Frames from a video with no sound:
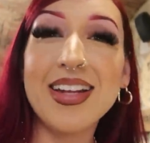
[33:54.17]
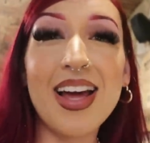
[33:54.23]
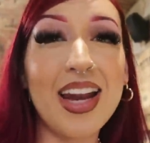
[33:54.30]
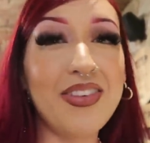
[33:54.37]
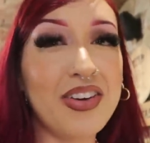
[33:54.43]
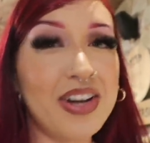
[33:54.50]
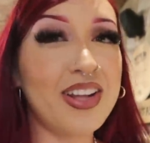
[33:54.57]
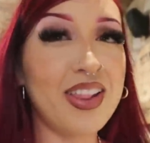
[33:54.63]
Not
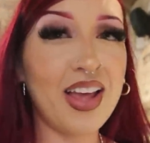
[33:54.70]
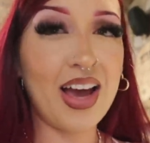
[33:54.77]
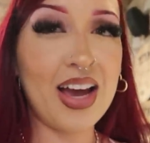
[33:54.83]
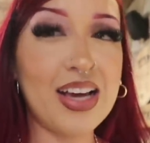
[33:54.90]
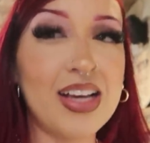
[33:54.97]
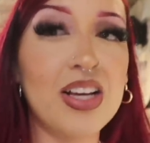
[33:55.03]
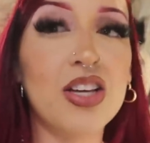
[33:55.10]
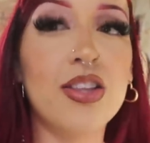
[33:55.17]
even gonna
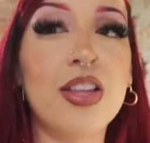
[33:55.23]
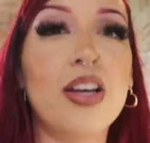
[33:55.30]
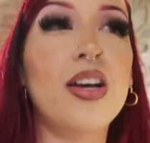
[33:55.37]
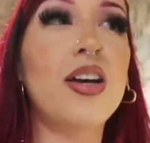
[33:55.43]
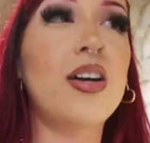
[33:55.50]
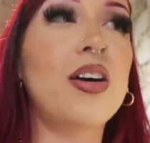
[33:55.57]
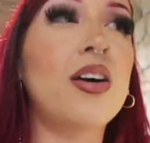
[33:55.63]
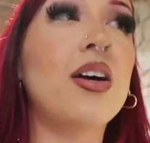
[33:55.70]
lie,
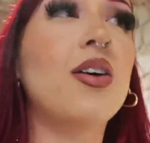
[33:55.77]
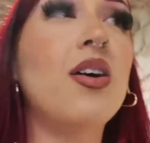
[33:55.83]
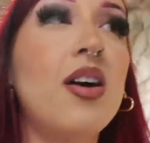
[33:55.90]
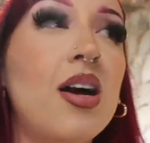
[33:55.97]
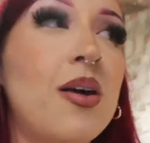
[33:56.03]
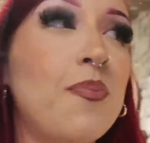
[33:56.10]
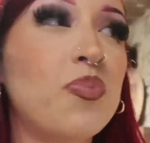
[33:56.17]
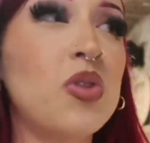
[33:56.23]
the
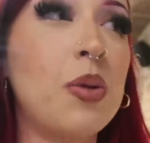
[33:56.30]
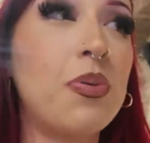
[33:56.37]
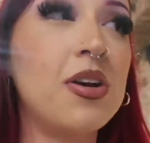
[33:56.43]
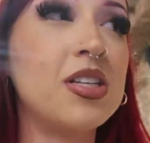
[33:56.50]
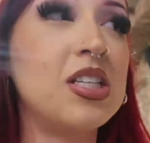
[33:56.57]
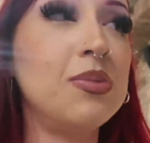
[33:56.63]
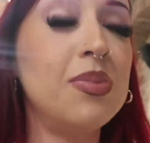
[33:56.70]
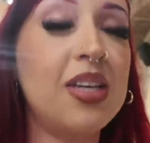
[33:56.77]
the
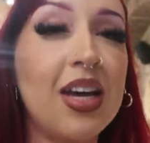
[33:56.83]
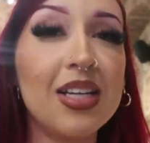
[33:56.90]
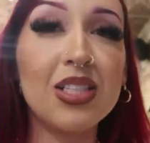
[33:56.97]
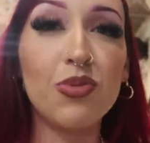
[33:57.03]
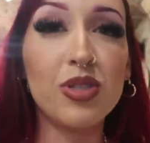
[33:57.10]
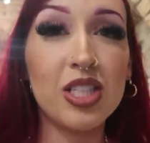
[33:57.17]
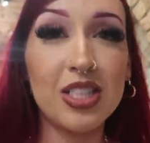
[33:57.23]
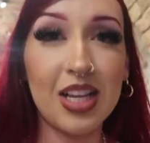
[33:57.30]
person because
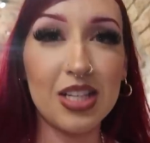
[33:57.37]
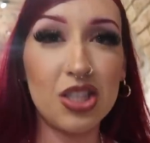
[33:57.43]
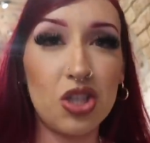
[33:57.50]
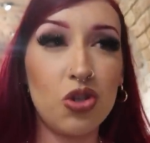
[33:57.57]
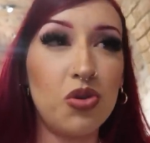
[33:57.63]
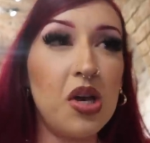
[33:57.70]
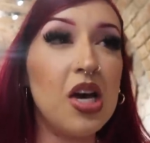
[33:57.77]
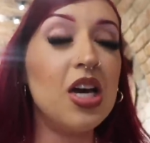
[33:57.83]
it was just us
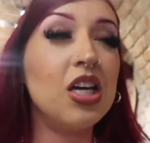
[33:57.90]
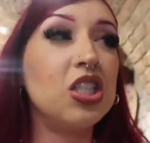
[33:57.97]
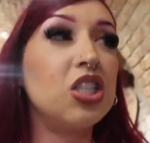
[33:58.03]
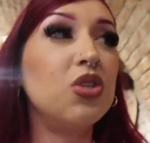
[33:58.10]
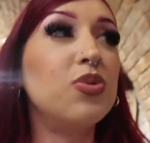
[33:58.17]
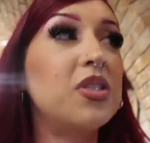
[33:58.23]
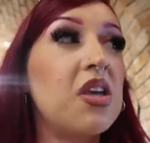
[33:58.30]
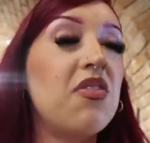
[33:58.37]
two,
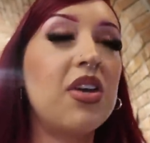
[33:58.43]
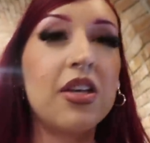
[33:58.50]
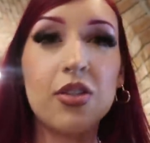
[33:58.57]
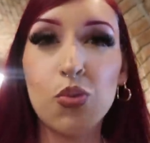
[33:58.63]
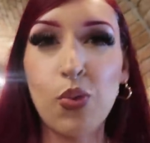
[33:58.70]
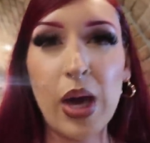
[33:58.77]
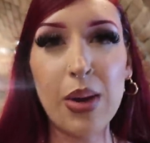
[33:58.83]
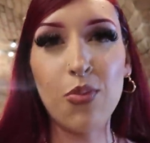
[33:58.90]
she was giving
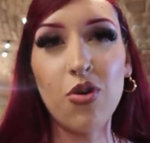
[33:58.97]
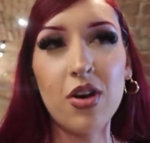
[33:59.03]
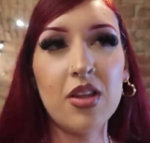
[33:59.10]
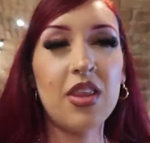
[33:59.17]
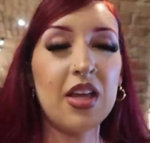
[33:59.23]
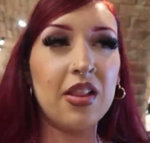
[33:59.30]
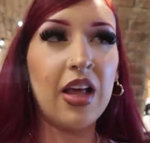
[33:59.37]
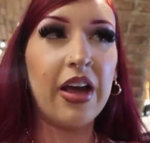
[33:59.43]
us way more
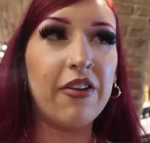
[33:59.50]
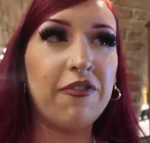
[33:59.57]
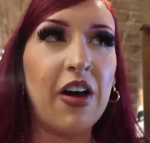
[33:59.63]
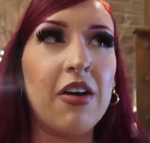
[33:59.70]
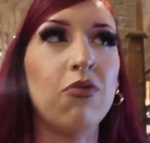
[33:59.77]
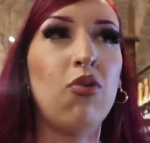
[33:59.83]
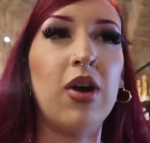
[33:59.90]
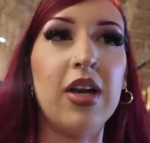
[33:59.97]
than like
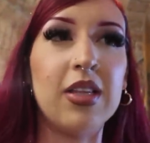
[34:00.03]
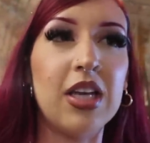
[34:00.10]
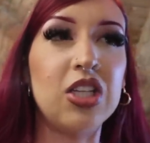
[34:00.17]
five points.